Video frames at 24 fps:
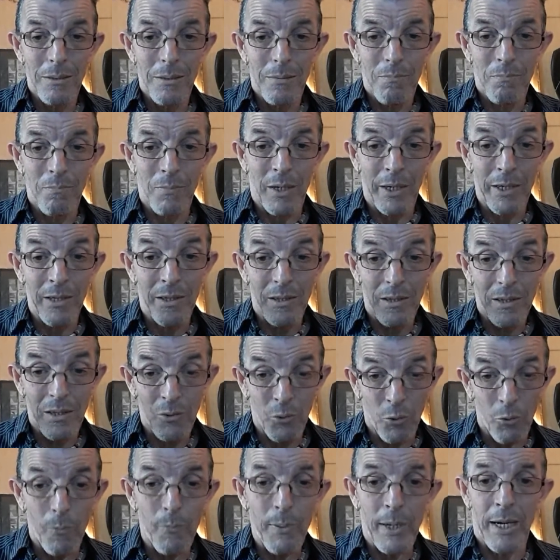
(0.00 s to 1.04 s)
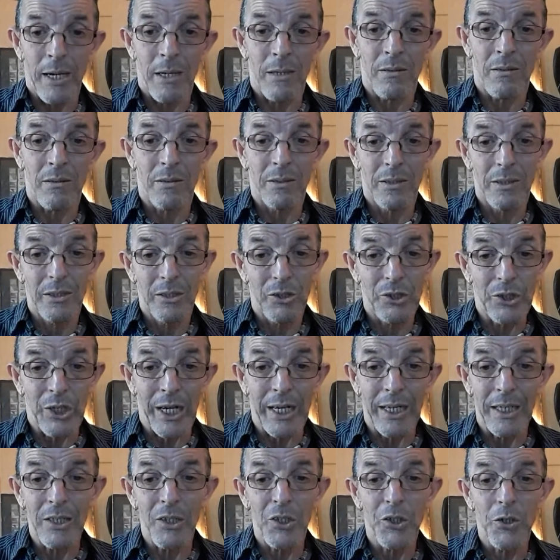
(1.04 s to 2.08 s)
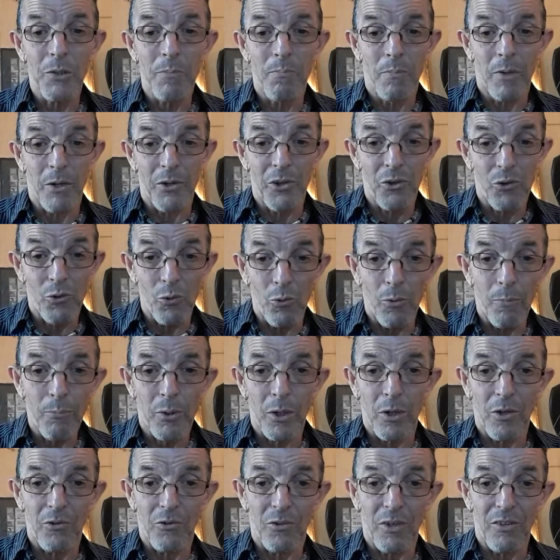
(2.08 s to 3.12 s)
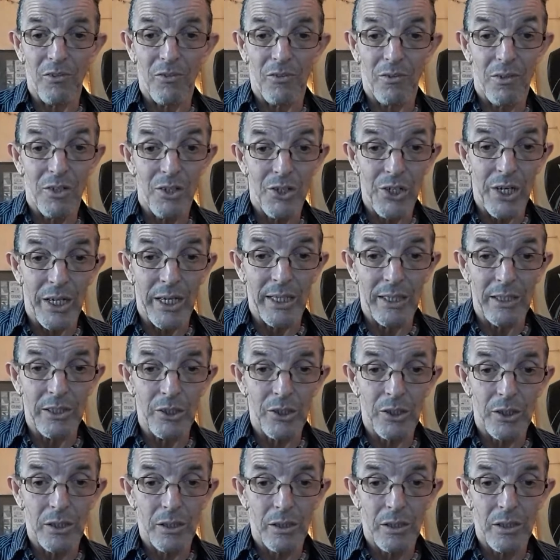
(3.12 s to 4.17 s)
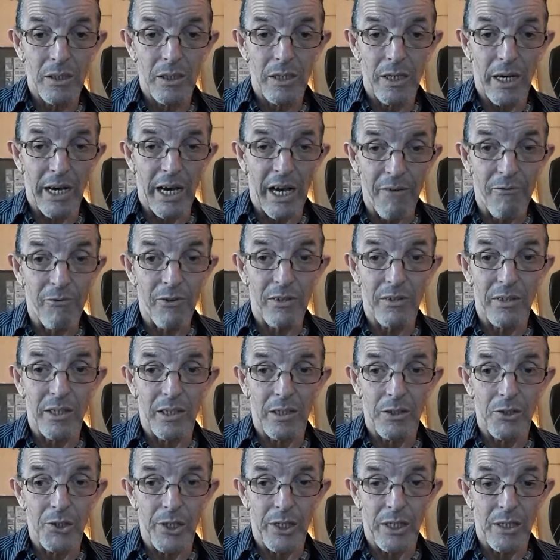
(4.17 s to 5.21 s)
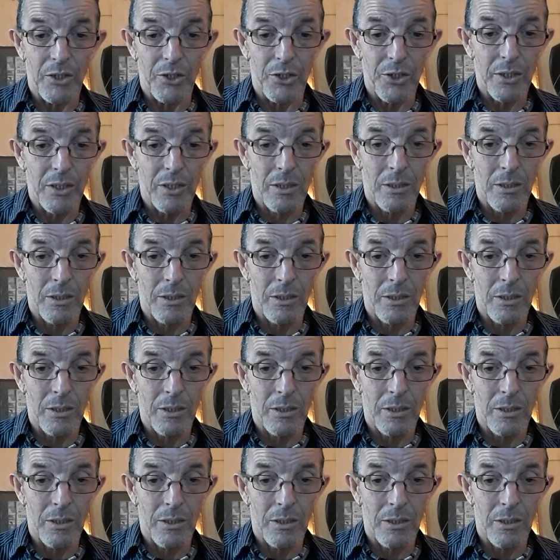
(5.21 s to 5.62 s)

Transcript: My thought pattern changed, my thought process changed, everything changed.